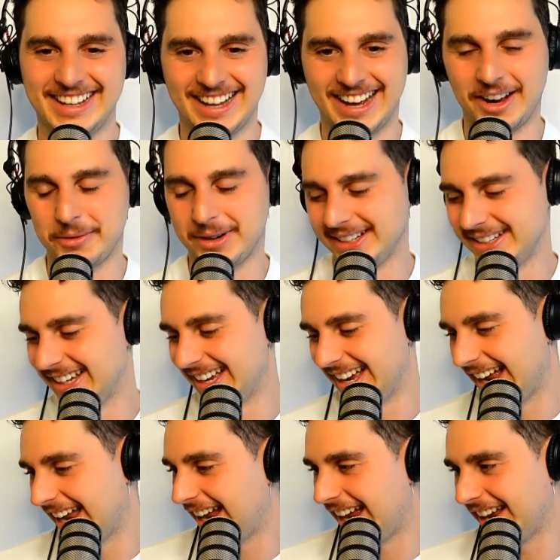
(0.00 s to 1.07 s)
I wonder.
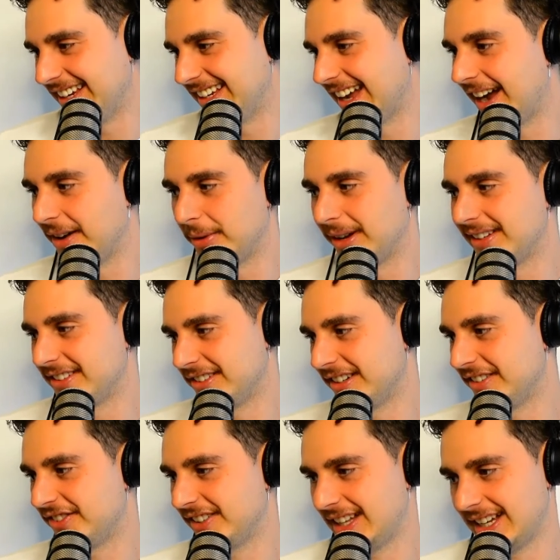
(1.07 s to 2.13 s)
I wonder
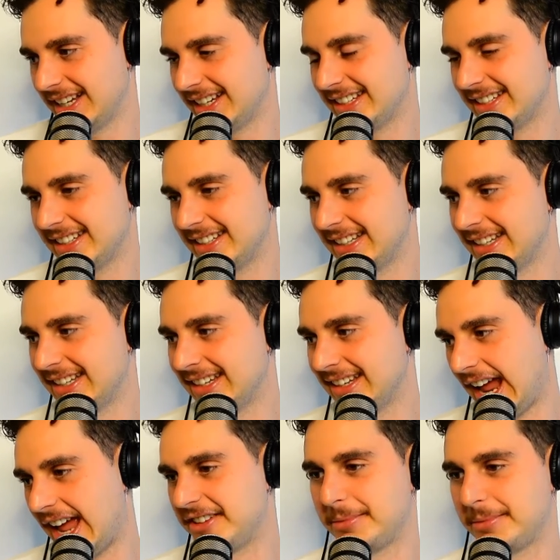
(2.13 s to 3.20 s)
if like
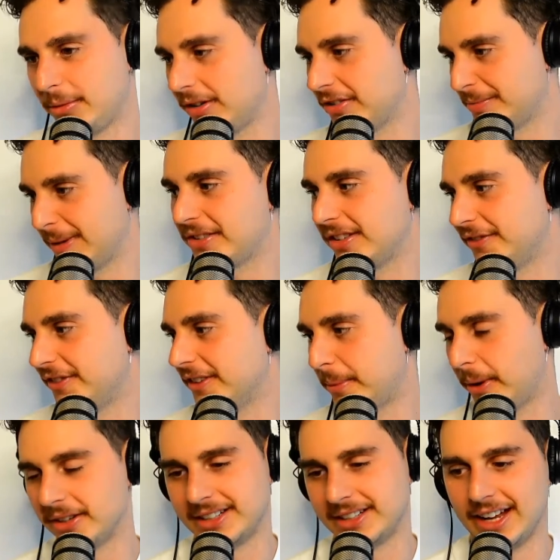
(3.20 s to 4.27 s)
especially for the
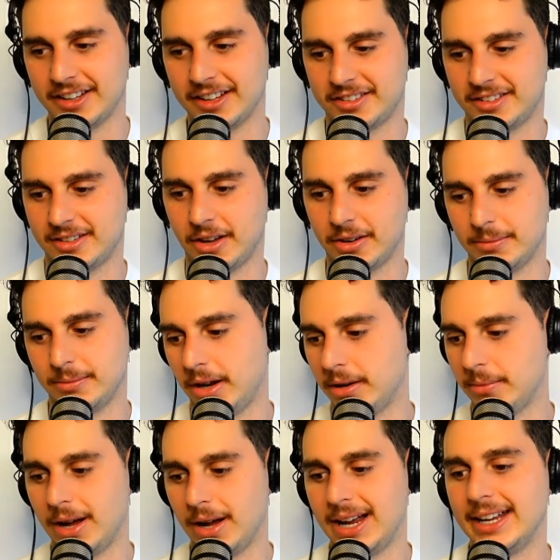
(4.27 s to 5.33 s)
podcast on
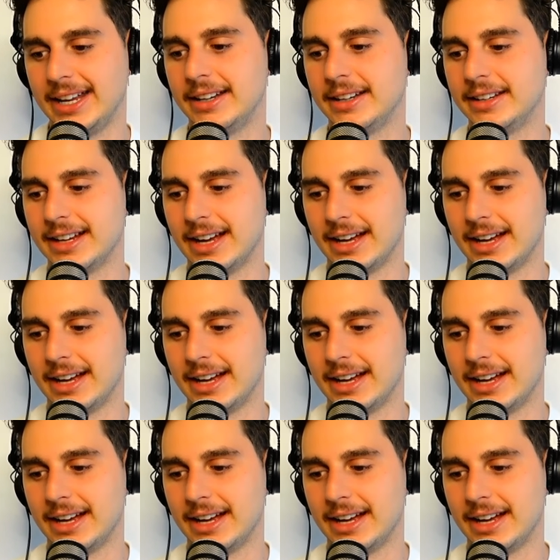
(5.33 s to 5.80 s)
my end,